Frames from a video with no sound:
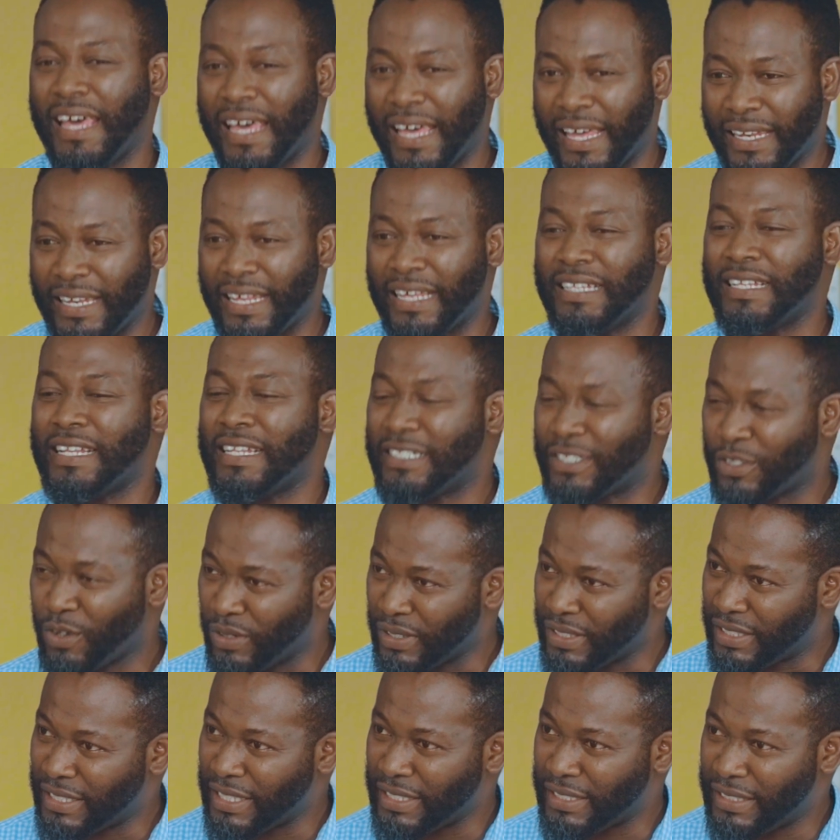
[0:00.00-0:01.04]
And it's
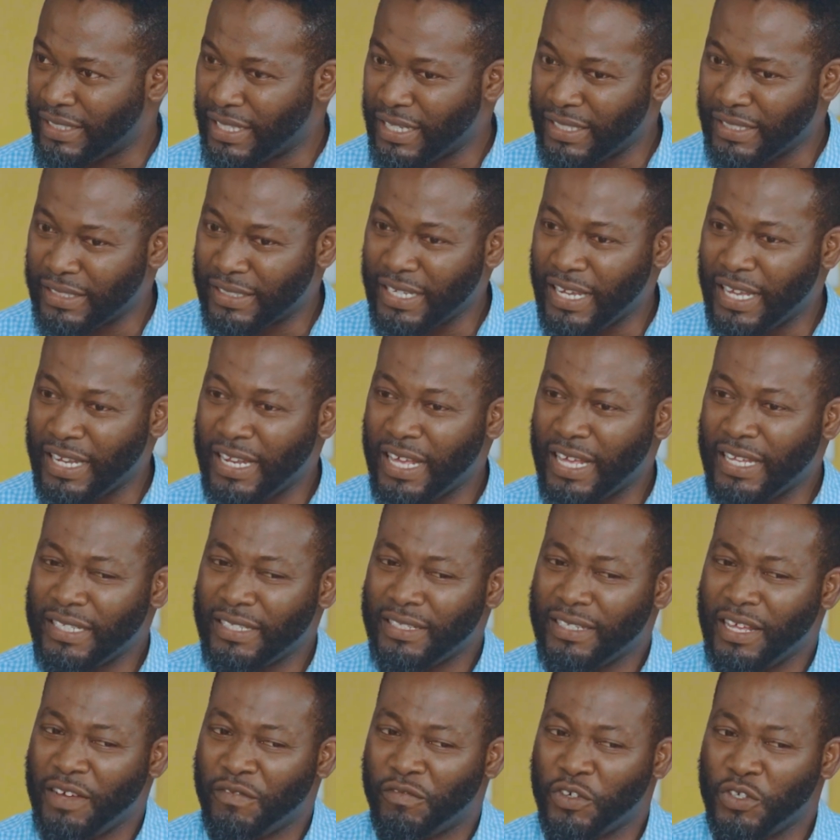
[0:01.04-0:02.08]
consistent,
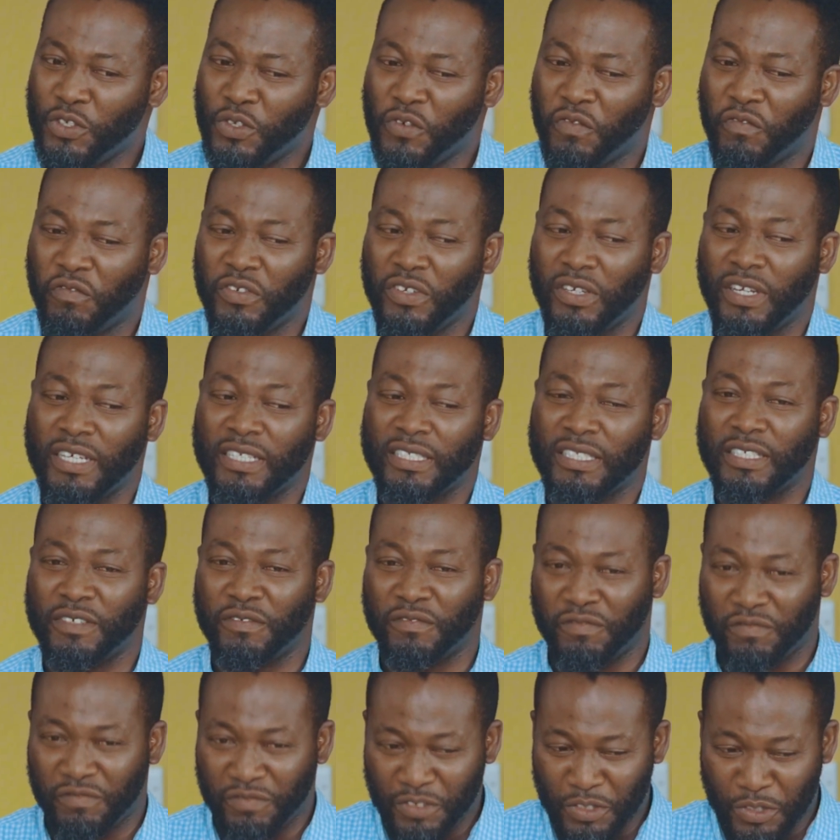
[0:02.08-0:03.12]
and therefore you feel
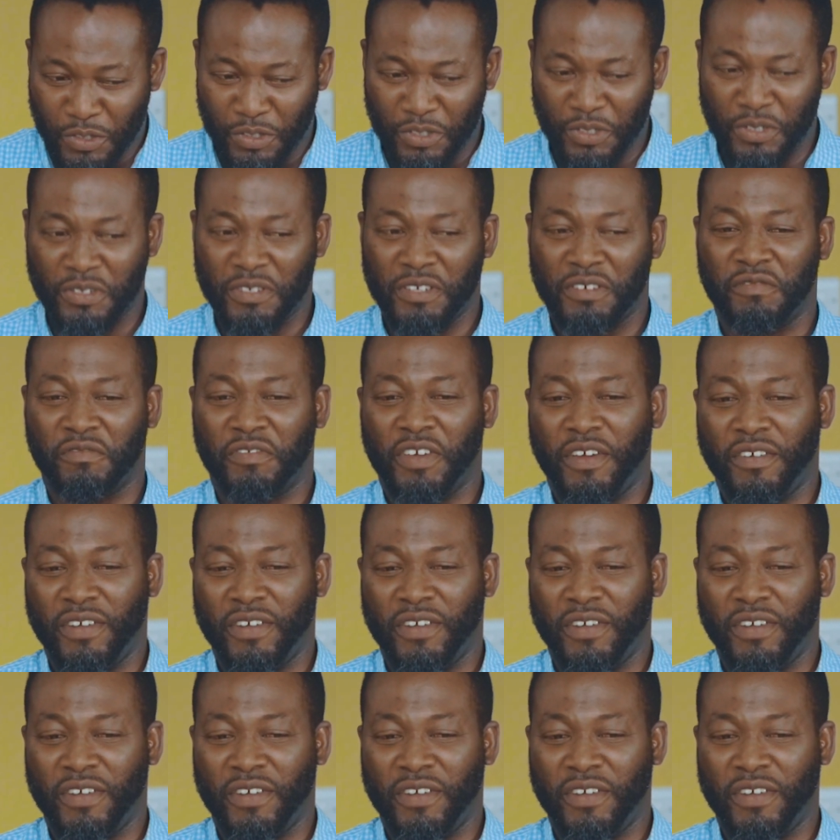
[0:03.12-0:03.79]
as if you're